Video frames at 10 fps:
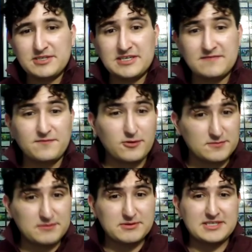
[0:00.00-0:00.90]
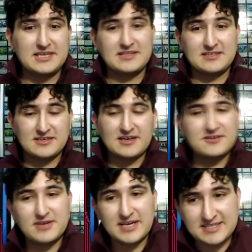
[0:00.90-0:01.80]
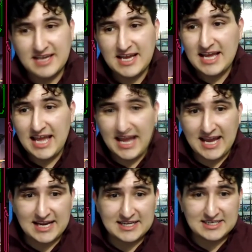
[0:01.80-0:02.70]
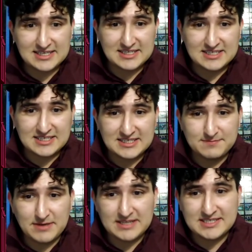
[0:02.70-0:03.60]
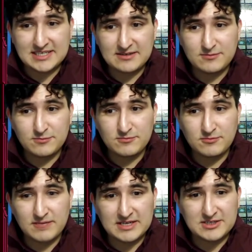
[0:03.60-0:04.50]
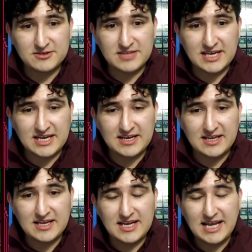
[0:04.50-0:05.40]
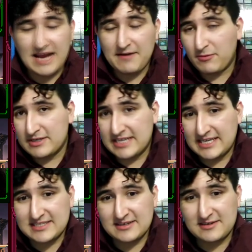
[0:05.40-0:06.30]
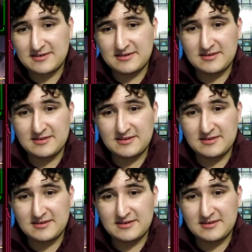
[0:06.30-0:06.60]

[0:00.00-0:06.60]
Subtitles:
She can force people to take these contracts, and she basically will make sure that everyone takes their